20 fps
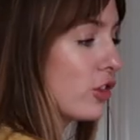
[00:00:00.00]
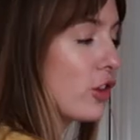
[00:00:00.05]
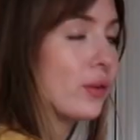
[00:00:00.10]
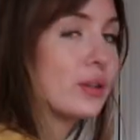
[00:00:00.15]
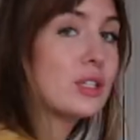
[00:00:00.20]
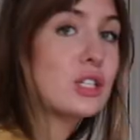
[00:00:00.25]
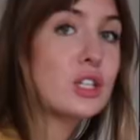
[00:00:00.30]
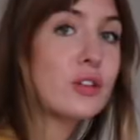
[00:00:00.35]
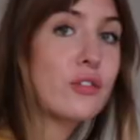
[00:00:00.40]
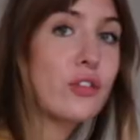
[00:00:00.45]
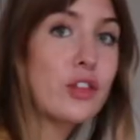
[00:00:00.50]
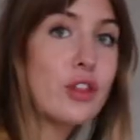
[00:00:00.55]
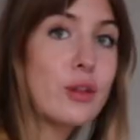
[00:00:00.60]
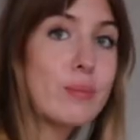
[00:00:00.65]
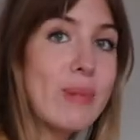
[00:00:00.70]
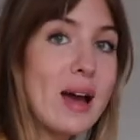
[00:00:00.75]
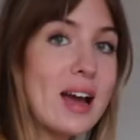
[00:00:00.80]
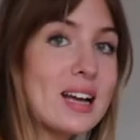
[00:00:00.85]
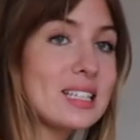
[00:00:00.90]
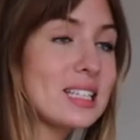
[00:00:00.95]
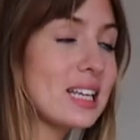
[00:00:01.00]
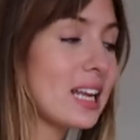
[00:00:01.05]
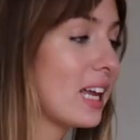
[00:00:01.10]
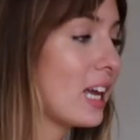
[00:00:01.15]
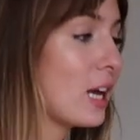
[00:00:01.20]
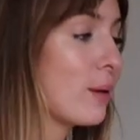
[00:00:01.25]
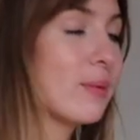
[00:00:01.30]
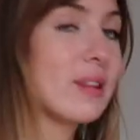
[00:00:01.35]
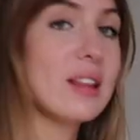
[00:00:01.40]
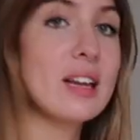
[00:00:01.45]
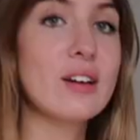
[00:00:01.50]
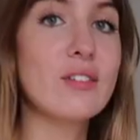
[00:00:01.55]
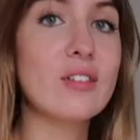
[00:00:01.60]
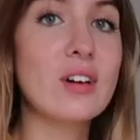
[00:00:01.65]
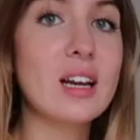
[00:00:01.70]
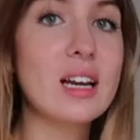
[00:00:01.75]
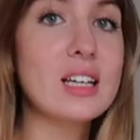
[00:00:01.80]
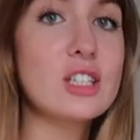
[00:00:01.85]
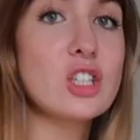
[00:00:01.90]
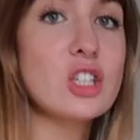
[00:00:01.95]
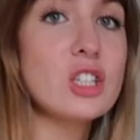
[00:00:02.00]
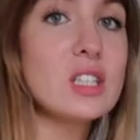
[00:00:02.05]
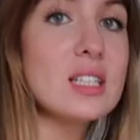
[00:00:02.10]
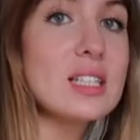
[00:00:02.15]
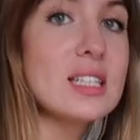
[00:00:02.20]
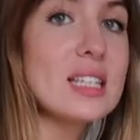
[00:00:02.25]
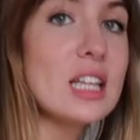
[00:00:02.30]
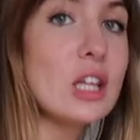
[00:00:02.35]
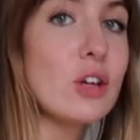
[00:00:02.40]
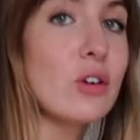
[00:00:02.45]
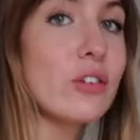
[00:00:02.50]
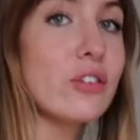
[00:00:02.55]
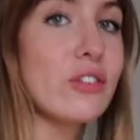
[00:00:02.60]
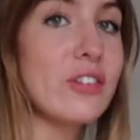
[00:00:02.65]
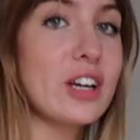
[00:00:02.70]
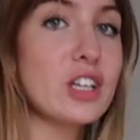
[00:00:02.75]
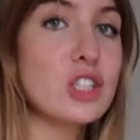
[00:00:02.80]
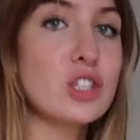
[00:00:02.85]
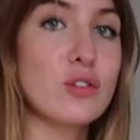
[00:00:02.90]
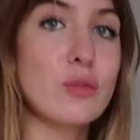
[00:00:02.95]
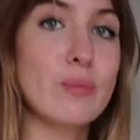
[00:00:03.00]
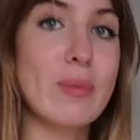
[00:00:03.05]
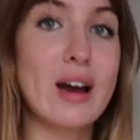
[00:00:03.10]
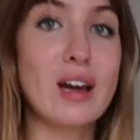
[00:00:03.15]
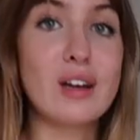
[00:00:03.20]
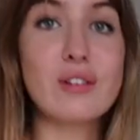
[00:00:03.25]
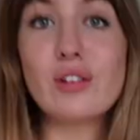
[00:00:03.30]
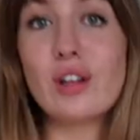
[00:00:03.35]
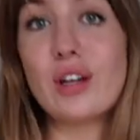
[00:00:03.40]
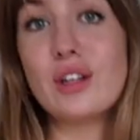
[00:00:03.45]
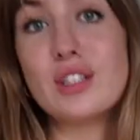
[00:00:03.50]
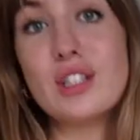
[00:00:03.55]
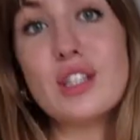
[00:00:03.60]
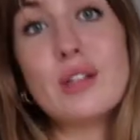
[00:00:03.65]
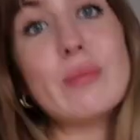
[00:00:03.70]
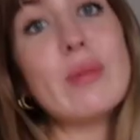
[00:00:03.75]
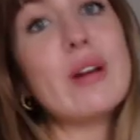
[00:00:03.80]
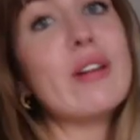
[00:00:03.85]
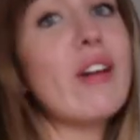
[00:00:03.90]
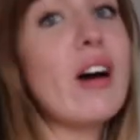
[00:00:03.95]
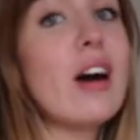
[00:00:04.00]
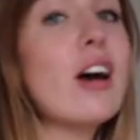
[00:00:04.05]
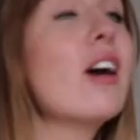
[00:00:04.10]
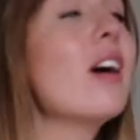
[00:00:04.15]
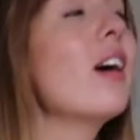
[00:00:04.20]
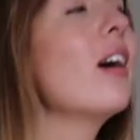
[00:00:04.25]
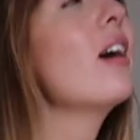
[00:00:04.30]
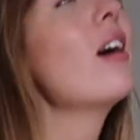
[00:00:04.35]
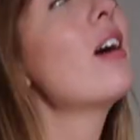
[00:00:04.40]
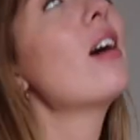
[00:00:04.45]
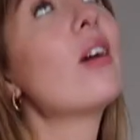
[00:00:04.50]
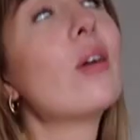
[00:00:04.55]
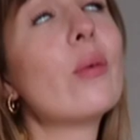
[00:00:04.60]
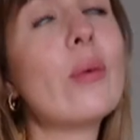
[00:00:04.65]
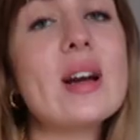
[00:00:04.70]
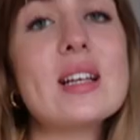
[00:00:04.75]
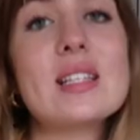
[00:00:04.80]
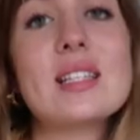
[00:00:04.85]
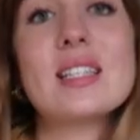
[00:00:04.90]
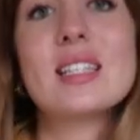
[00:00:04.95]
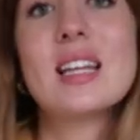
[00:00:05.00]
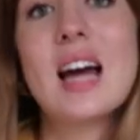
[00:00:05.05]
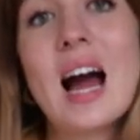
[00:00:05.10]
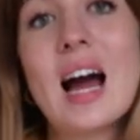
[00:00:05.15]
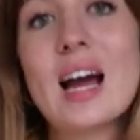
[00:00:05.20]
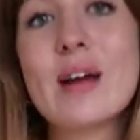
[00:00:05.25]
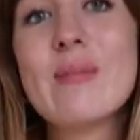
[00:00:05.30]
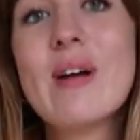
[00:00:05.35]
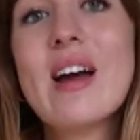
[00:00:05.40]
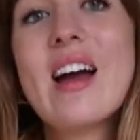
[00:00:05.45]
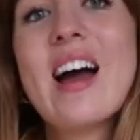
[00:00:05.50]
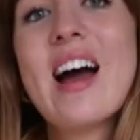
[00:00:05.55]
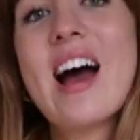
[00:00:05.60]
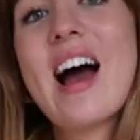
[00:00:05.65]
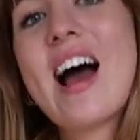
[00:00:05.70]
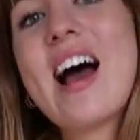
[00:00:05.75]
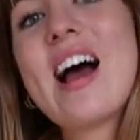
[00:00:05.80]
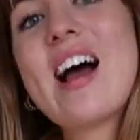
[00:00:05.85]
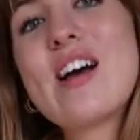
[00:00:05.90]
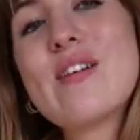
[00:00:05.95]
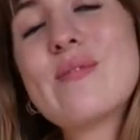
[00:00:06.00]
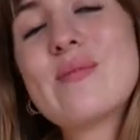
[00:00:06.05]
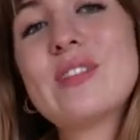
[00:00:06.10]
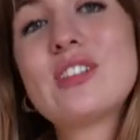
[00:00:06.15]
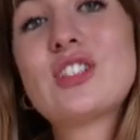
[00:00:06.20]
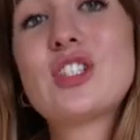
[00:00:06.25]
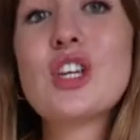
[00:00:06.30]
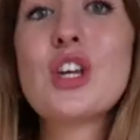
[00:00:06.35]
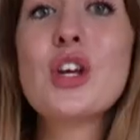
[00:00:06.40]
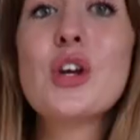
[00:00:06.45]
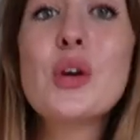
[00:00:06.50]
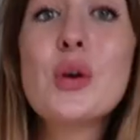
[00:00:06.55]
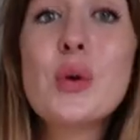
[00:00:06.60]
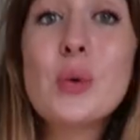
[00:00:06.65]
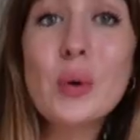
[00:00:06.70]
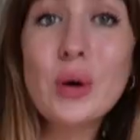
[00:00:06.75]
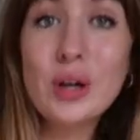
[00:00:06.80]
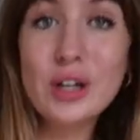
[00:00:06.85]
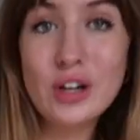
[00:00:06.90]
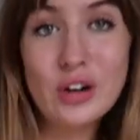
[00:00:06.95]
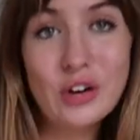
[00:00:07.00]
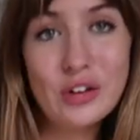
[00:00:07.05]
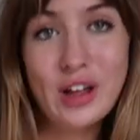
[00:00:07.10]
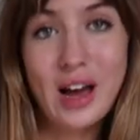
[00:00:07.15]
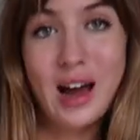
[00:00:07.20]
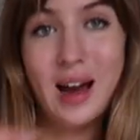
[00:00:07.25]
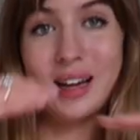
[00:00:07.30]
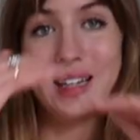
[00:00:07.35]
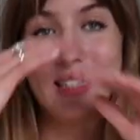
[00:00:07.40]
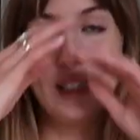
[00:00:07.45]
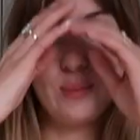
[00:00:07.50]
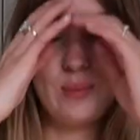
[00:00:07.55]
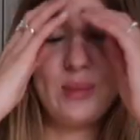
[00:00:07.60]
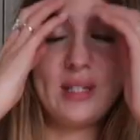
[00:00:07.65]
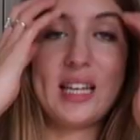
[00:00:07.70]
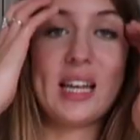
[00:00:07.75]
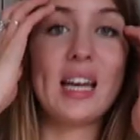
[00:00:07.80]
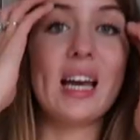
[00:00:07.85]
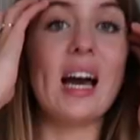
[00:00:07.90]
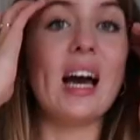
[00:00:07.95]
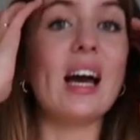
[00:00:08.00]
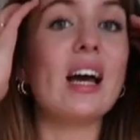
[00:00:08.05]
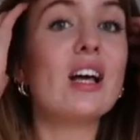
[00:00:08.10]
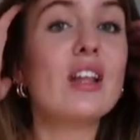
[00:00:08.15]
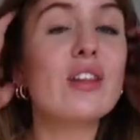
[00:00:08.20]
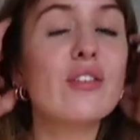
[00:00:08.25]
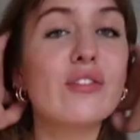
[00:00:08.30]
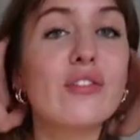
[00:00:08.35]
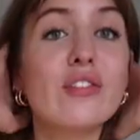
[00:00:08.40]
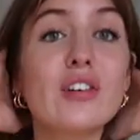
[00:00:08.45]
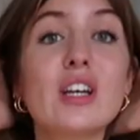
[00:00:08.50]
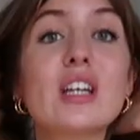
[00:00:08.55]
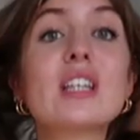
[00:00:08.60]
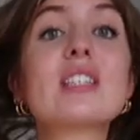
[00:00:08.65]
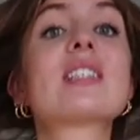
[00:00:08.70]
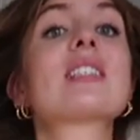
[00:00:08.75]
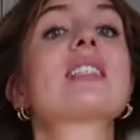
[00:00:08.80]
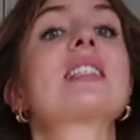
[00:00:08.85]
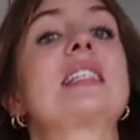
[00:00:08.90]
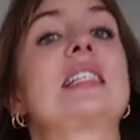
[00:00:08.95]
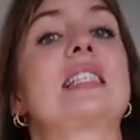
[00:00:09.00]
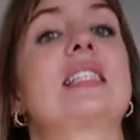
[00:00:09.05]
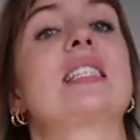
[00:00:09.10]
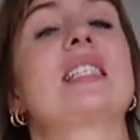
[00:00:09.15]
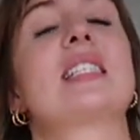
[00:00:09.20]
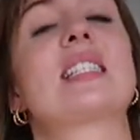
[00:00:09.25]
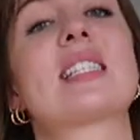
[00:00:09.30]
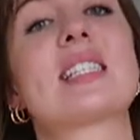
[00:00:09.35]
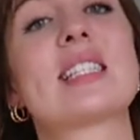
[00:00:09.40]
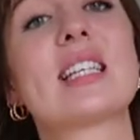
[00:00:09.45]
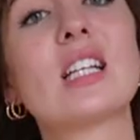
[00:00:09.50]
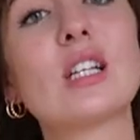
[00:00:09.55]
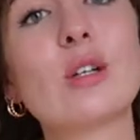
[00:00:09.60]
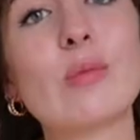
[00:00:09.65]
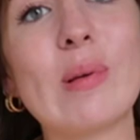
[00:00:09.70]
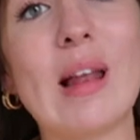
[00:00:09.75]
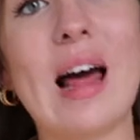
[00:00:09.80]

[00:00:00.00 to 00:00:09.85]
throwing stuff on the bed here, but then I realized you can see the reflection of the pile of clothes in the mirror. Waste of time. Two other items here. First is this silk